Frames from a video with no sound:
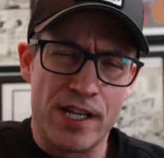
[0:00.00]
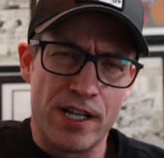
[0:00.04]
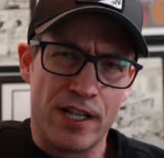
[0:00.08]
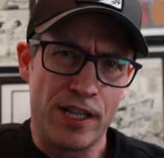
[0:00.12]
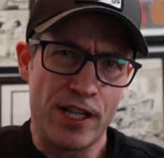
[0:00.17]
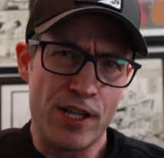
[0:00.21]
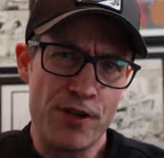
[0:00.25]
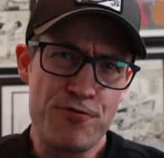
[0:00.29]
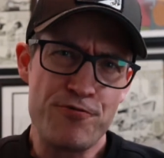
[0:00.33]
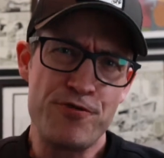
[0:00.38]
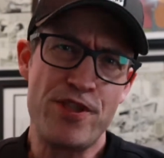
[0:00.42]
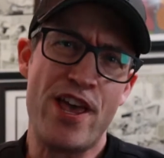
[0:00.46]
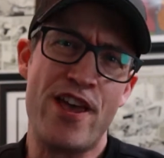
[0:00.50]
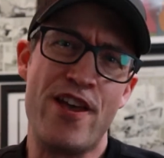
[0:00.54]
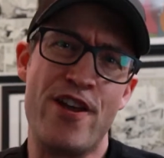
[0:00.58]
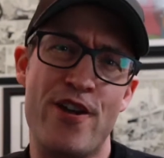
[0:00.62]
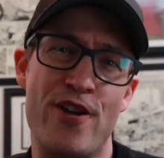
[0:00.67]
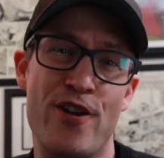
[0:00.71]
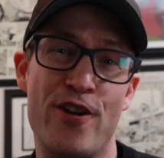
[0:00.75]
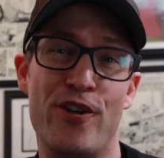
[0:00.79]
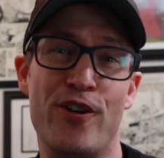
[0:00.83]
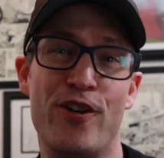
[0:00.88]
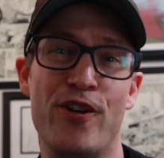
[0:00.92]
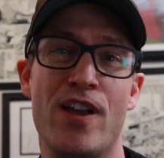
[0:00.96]
Hello
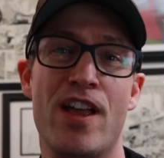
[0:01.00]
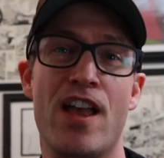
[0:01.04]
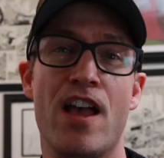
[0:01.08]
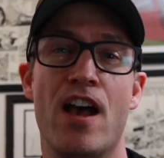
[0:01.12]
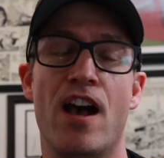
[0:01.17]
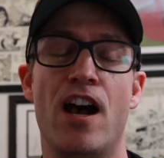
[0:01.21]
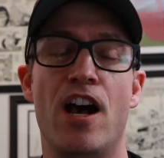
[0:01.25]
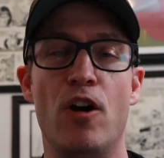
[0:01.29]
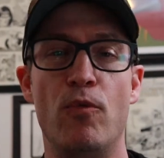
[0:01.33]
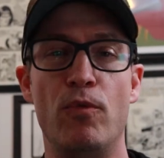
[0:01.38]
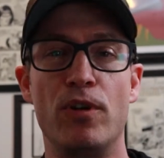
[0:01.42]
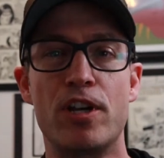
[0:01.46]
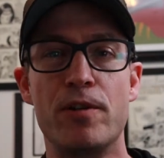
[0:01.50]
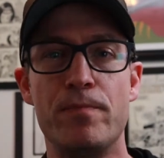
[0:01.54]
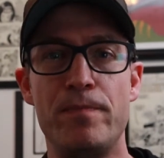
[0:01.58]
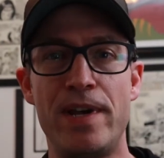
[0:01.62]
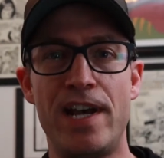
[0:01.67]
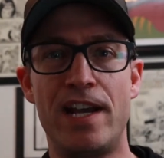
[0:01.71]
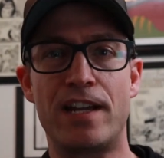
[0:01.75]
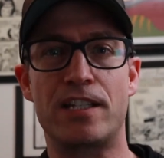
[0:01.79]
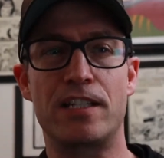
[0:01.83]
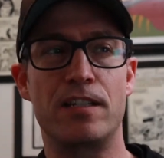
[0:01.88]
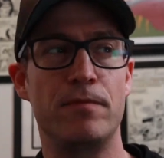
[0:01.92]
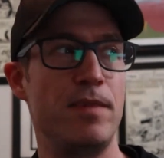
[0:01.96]
there. Welcome
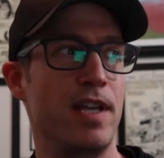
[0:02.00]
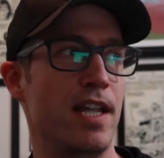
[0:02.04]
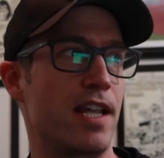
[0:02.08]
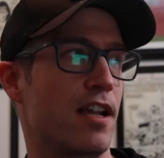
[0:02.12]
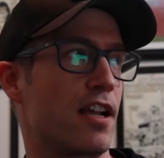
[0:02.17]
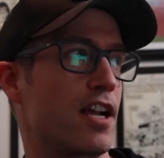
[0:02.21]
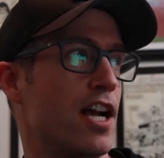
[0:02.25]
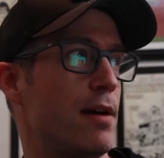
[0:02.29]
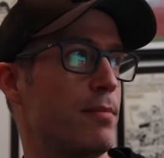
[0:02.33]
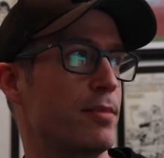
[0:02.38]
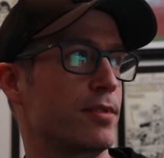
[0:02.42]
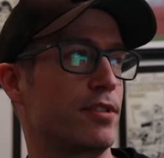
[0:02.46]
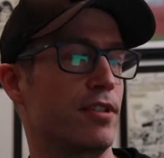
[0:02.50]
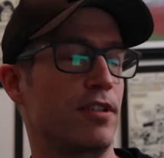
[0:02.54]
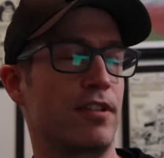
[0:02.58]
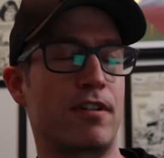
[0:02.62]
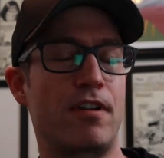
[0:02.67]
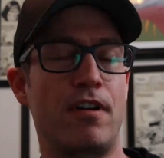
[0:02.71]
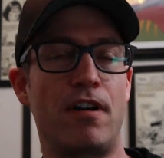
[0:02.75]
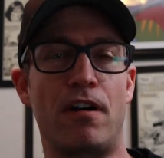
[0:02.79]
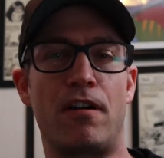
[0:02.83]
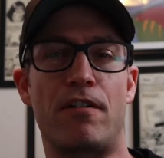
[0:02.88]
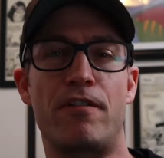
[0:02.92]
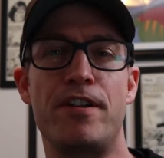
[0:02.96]
back to Making Comics with
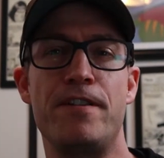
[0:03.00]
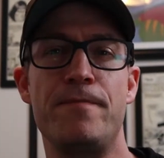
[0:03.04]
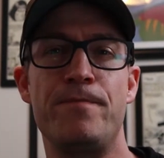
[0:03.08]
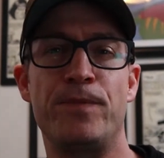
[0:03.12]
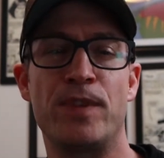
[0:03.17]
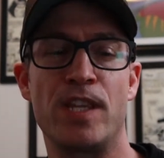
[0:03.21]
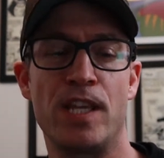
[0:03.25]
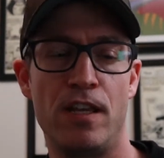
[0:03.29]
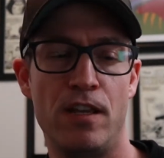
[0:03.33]
Kari.